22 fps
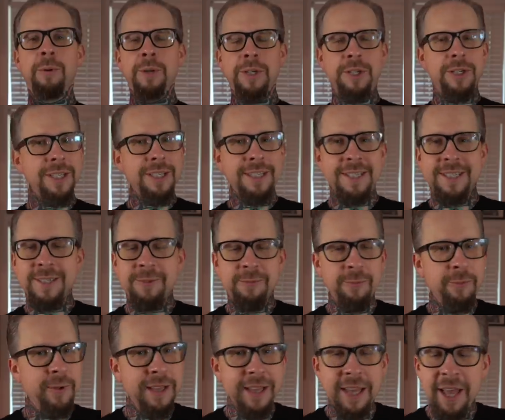We
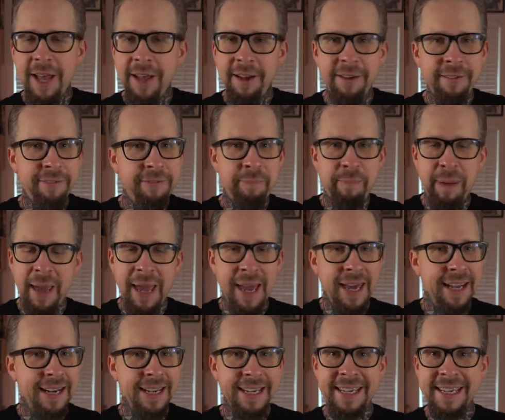just, we love
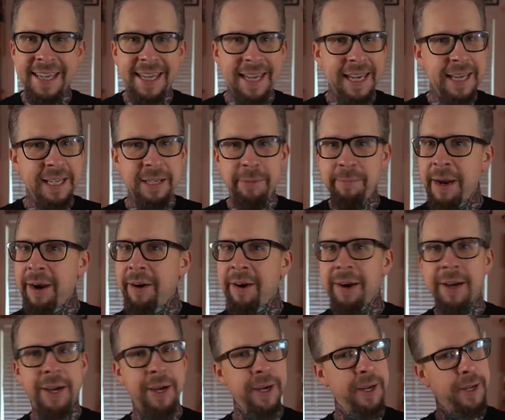panic in
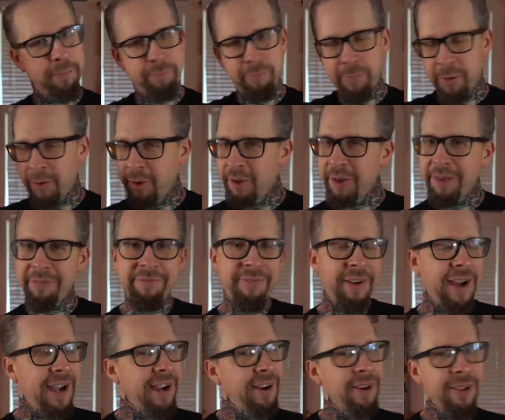America. Pull the
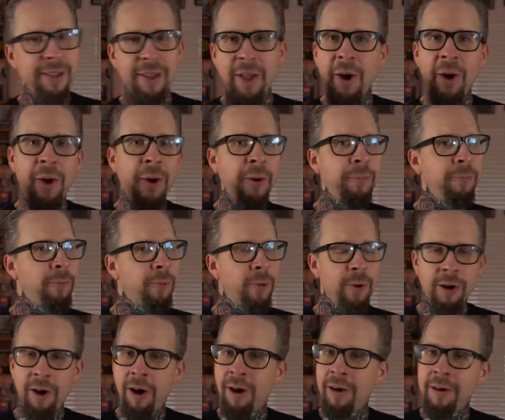fire alarm.
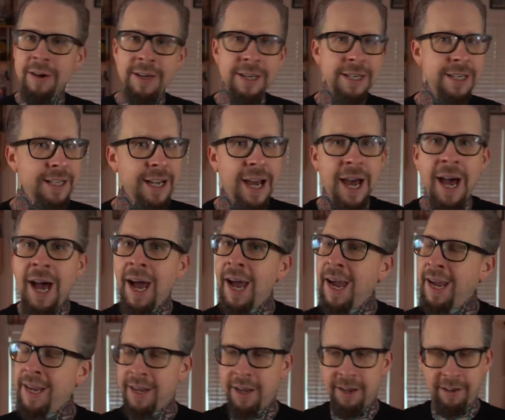We're all gonna
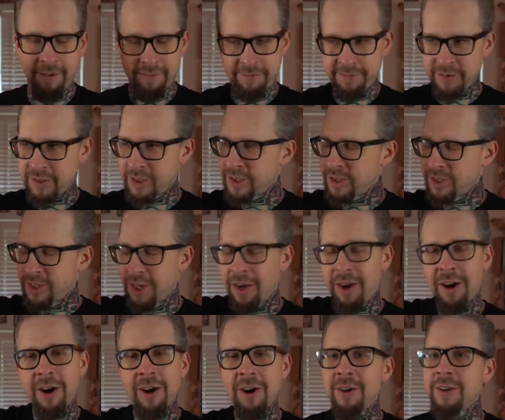die of
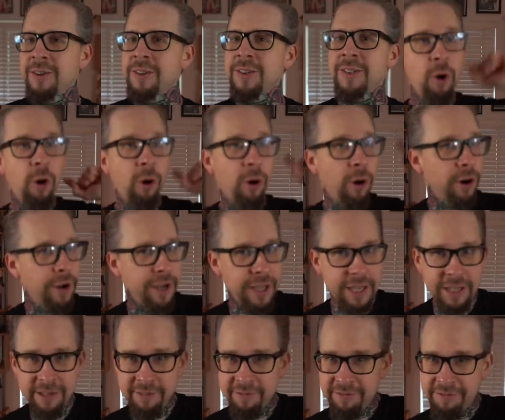SARS or
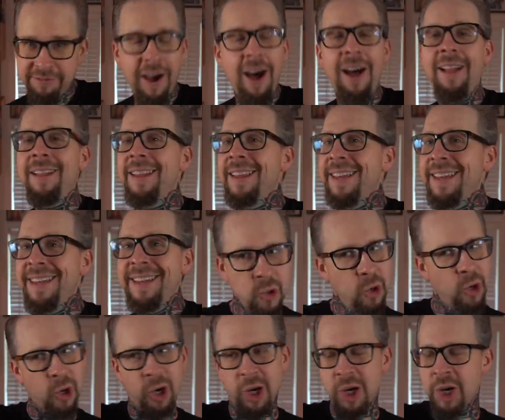
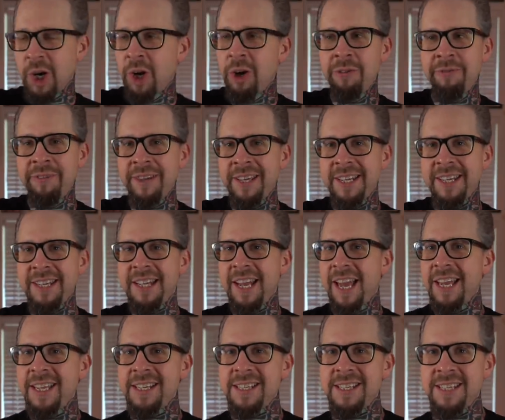EVALI or
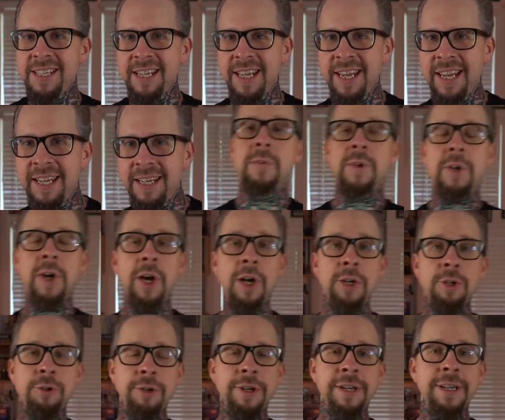COVID-19. The
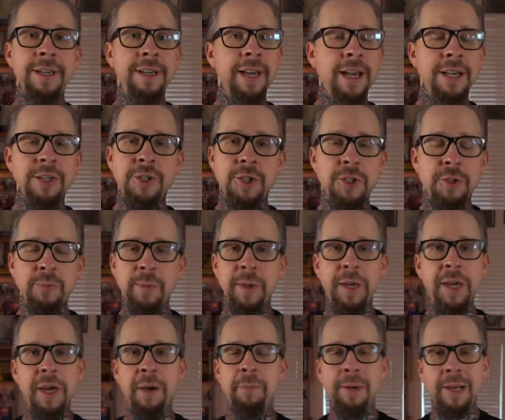country has just
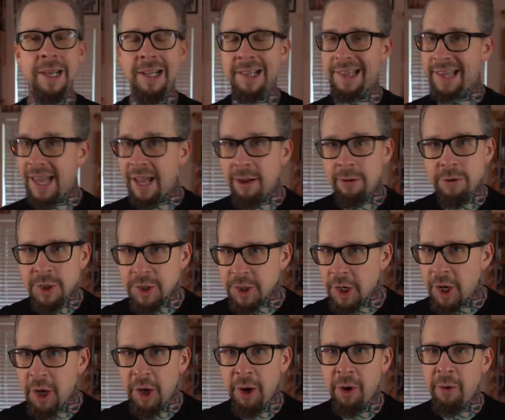become a clown
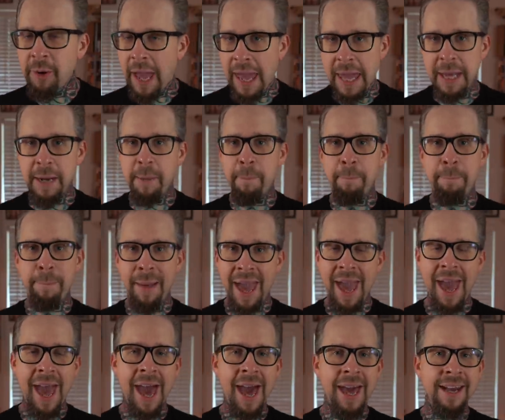show and a
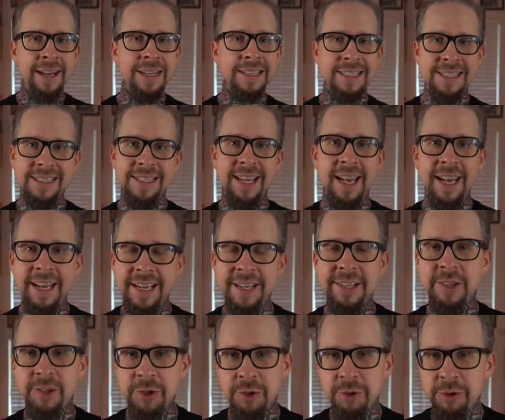bad
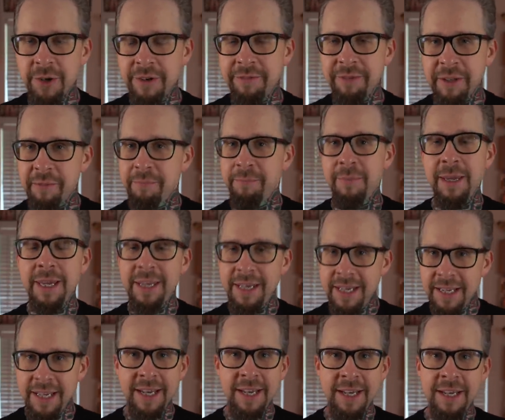science-driven
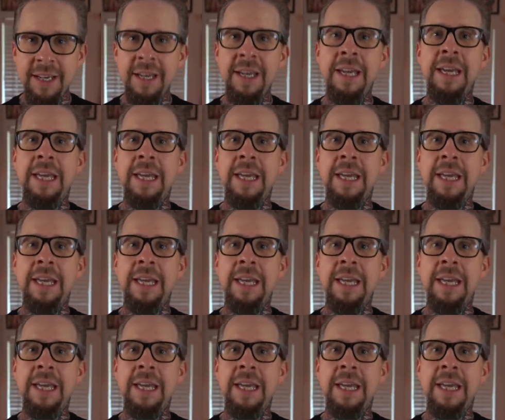media